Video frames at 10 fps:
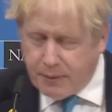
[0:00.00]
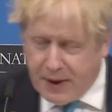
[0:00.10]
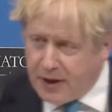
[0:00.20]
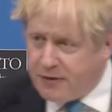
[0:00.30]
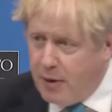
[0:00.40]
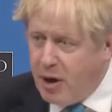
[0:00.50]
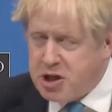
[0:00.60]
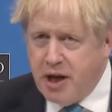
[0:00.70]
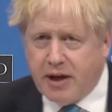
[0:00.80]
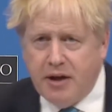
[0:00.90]
Thanks very
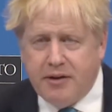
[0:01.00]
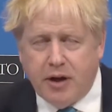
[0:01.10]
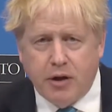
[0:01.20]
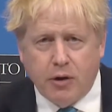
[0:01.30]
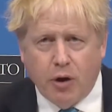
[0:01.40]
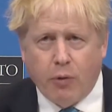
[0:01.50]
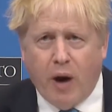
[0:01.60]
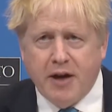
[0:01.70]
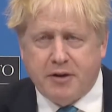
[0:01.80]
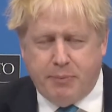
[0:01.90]
much, Nick. And you're
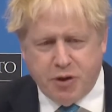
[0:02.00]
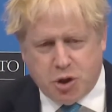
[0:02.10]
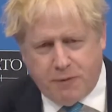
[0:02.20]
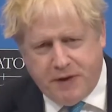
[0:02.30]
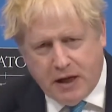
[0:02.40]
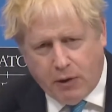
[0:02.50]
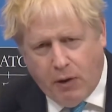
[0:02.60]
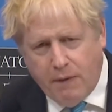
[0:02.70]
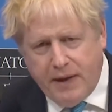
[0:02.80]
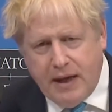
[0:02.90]
right to put your finger
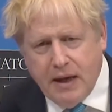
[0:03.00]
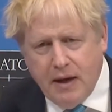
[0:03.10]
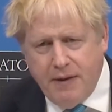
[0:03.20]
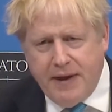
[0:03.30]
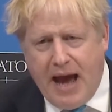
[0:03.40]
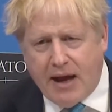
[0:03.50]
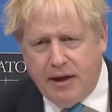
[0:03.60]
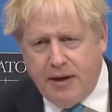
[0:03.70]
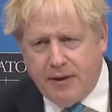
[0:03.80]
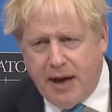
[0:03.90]
on the, the
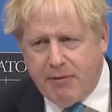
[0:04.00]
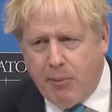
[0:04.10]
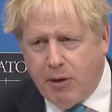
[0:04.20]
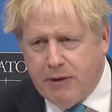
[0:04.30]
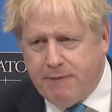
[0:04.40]
agony that everybody